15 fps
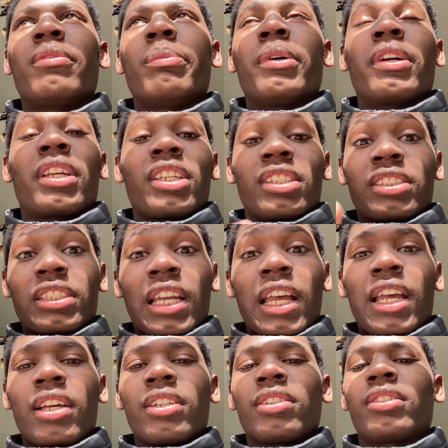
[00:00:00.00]
but get
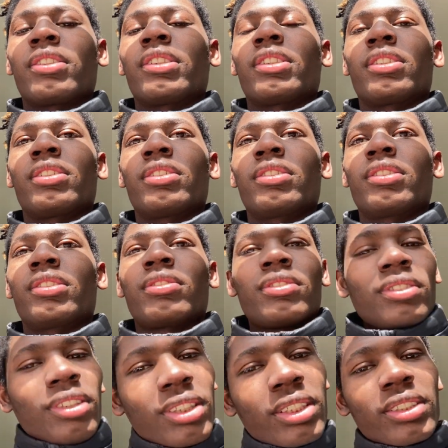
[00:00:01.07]
shot or, so, you
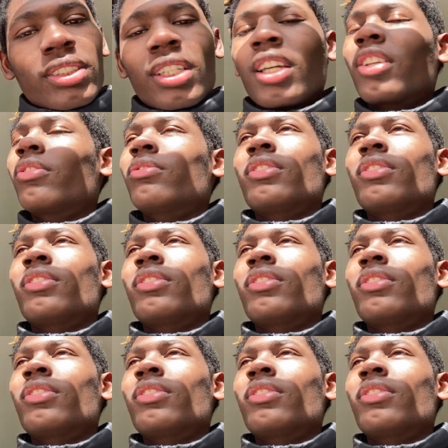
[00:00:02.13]
know what I'm saying?